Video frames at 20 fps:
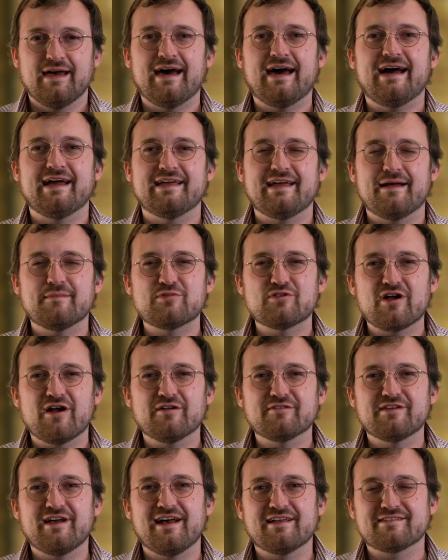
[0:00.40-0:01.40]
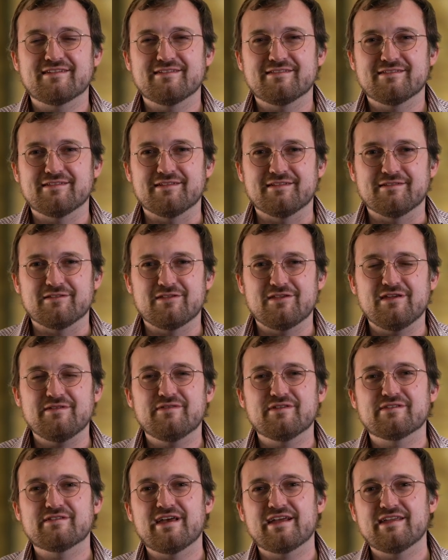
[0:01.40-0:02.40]
Hi, I'm Charles Hoskinson,
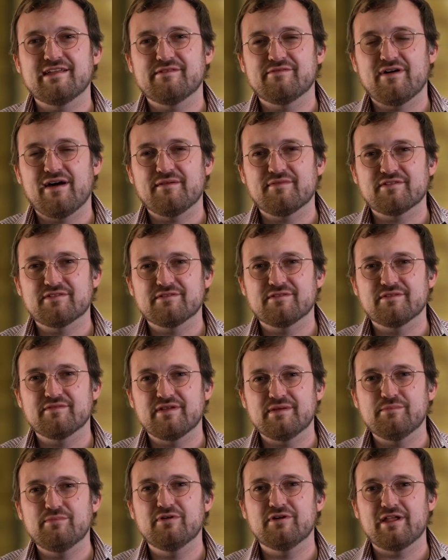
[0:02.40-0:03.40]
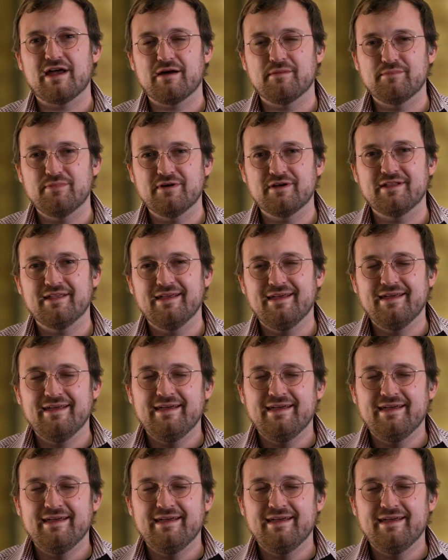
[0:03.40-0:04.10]
Chief Executive Officer of Input Output.